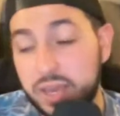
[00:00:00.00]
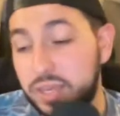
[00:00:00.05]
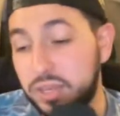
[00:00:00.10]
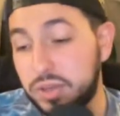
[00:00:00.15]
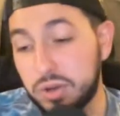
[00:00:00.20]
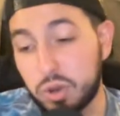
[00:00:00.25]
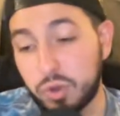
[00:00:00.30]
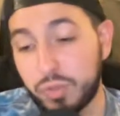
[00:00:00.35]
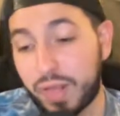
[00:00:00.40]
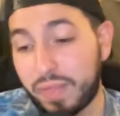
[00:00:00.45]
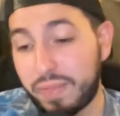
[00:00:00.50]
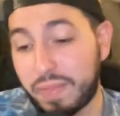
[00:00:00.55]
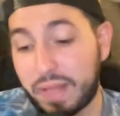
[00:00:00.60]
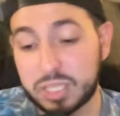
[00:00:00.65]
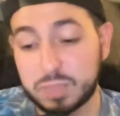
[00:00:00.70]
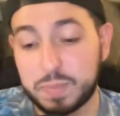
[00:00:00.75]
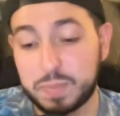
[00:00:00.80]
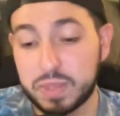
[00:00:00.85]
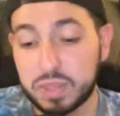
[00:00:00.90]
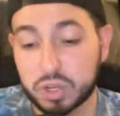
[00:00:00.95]
You know,
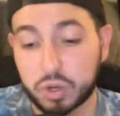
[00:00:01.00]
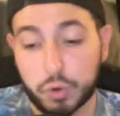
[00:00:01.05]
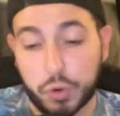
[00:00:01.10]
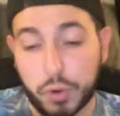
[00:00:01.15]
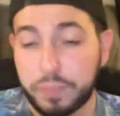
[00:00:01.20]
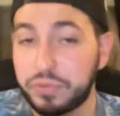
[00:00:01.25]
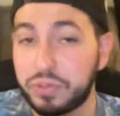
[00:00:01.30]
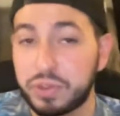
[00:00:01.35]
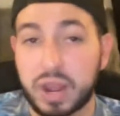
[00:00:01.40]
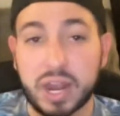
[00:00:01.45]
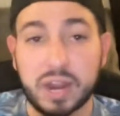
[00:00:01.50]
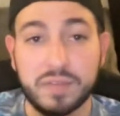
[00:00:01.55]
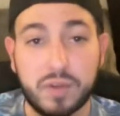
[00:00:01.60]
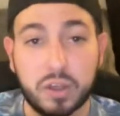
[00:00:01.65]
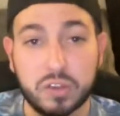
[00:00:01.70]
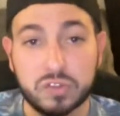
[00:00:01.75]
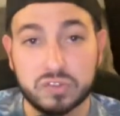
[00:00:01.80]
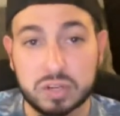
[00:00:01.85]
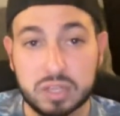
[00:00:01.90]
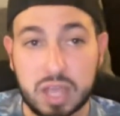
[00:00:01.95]
that's been the kryptonite of
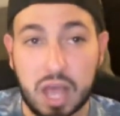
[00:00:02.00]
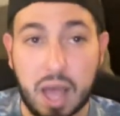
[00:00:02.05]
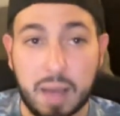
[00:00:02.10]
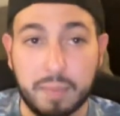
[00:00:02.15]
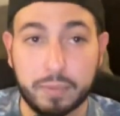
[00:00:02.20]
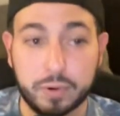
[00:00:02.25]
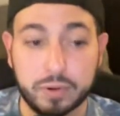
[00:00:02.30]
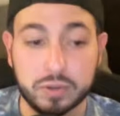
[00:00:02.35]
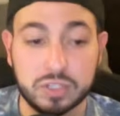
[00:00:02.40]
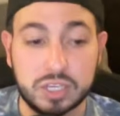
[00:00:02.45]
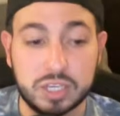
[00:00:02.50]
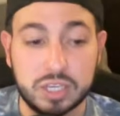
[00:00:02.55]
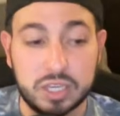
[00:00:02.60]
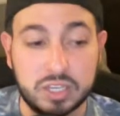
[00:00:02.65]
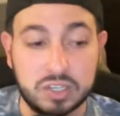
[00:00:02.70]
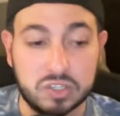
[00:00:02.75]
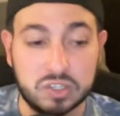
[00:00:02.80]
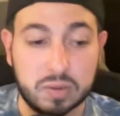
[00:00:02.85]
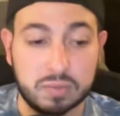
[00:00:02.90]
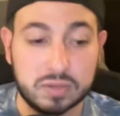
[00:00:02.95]
Austin Gomber, is he
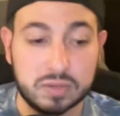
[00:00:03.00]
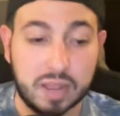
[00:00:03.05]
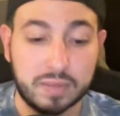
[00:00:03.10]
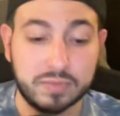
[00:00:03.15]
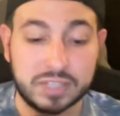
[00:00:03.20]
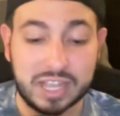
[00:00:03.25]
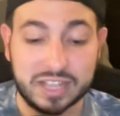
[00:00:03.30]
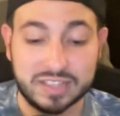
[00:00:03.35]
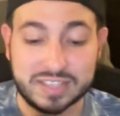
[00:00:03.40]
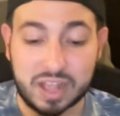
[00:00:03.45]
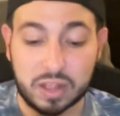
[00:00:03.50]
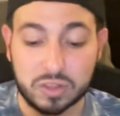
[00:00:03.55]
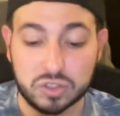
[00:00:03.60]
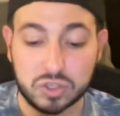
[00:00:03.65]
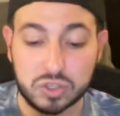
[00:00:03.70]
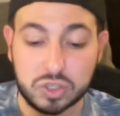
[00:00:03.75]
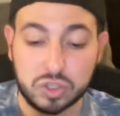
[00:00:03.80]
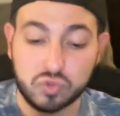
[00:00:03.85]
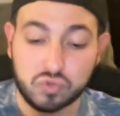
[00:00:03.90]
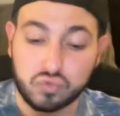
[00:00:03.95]
sometimes gets out to
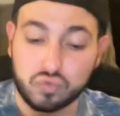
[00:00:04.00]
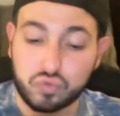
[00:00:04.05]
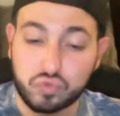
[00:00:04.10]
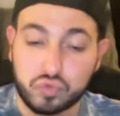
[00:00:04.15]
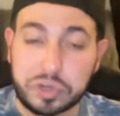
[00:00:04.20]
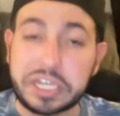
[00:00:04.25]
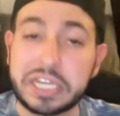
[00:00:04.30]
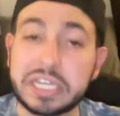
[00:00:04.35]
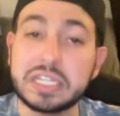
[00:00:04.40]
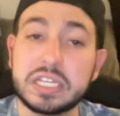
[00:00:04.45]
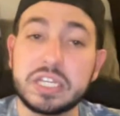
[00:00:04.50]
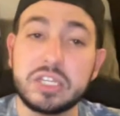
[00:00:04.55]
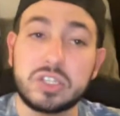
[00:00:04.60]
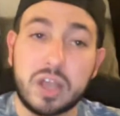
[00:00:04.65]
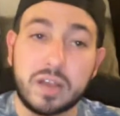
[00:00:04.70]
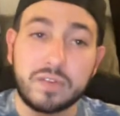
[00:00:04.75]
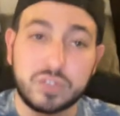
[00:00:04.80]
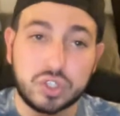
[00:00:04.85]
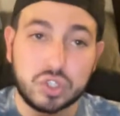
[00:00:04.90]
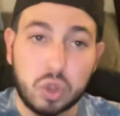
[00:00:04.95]
these really
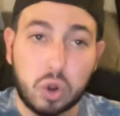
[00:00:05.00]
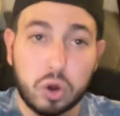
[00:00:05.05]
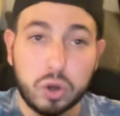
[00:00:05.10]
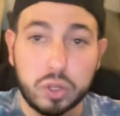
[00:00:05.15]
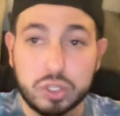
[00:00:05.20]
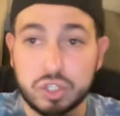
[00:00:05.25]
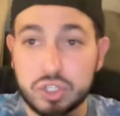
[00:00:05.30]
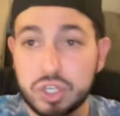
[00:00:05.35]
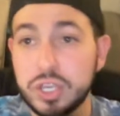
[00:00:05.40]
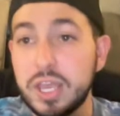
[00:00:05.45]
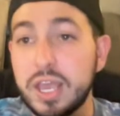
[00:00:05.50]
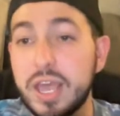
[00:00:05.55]
tough starts